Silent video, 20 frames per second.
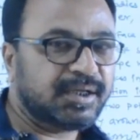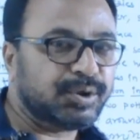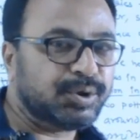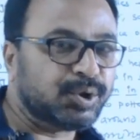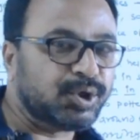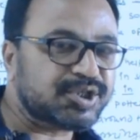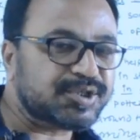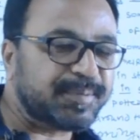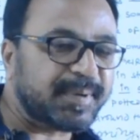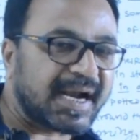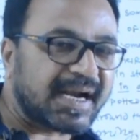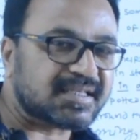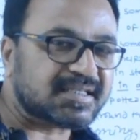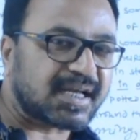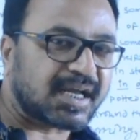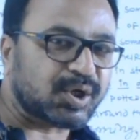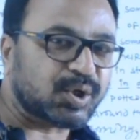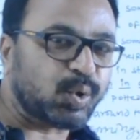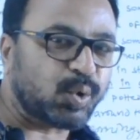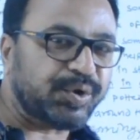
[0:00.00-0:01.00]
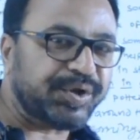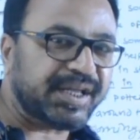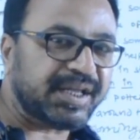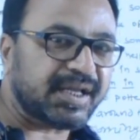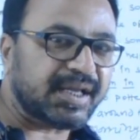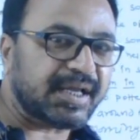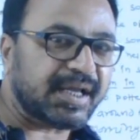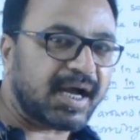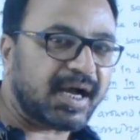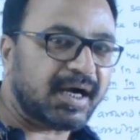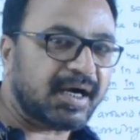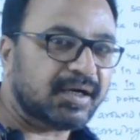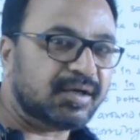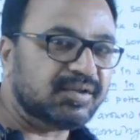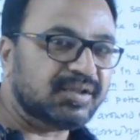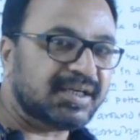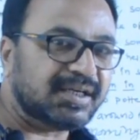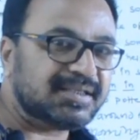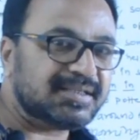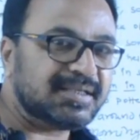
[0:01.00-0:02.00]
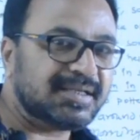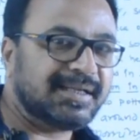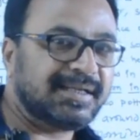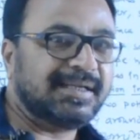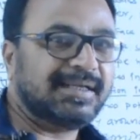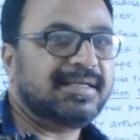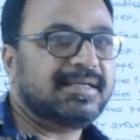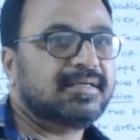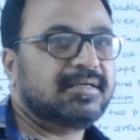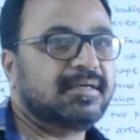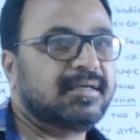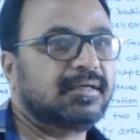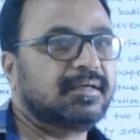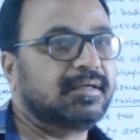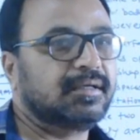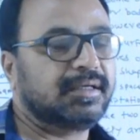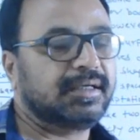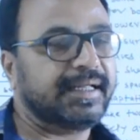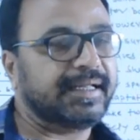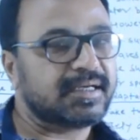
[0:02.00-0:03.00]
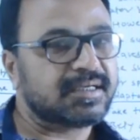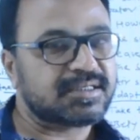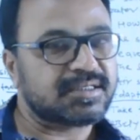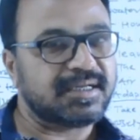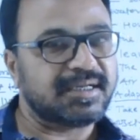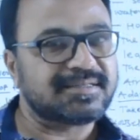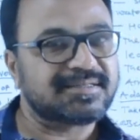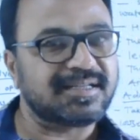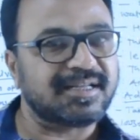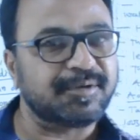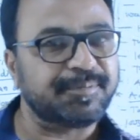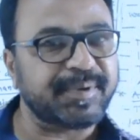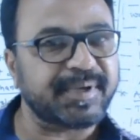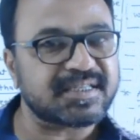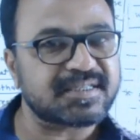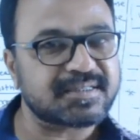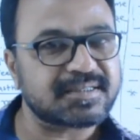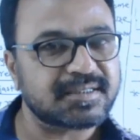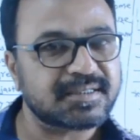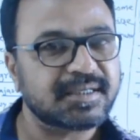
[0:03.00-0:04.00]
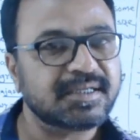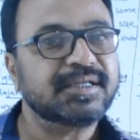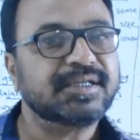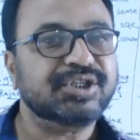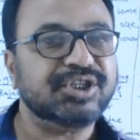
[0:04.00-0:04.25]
those plants are growing on the terrestrial surface.